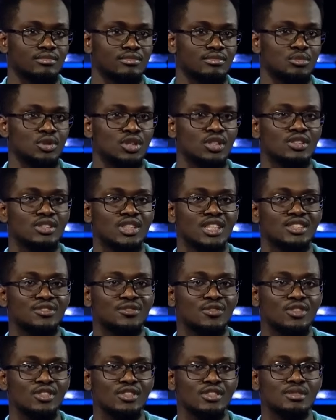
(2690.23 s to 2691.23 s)
Because at
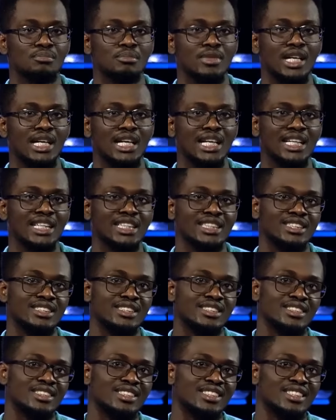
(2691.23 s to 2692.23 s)
first my
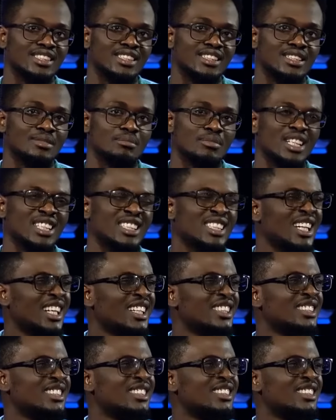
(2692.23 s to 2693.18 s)
dad